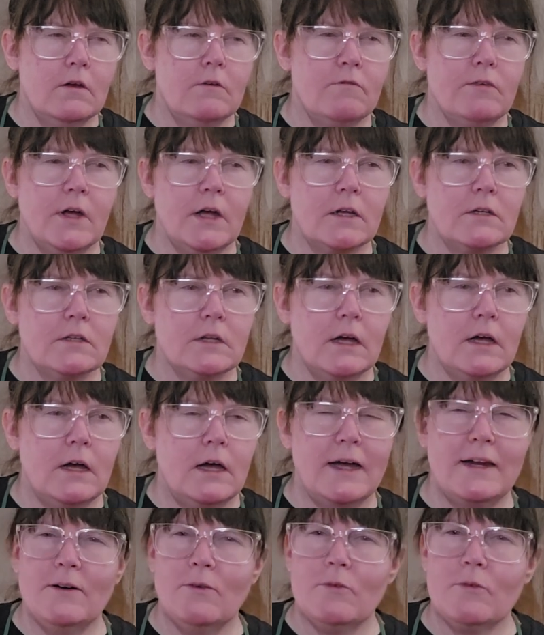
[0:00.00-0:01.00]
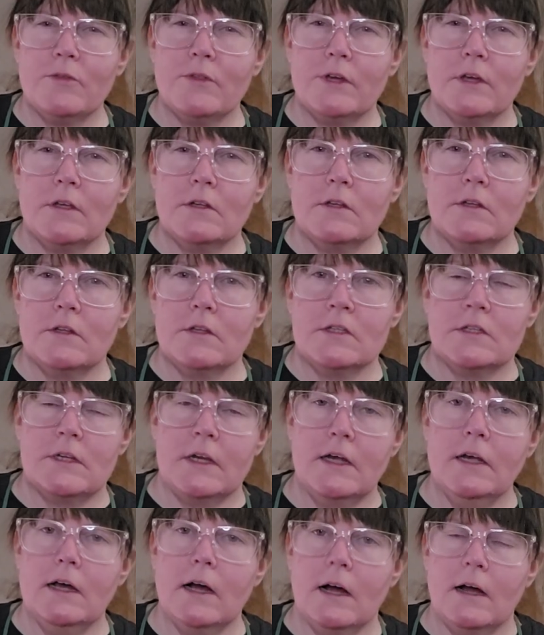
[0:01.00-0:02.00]
In fact, I don't think to this
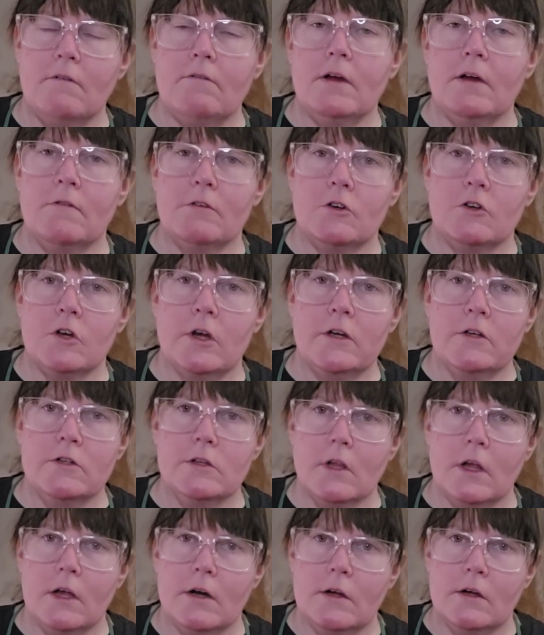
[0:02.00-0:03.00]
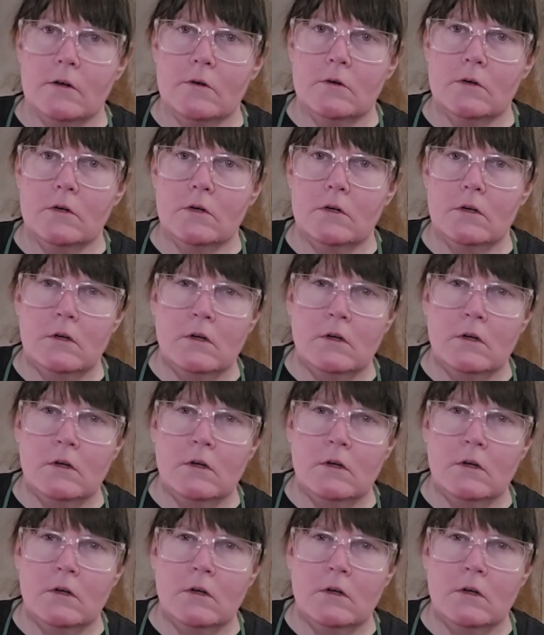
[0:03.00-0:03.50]
day I've ever tried gelato.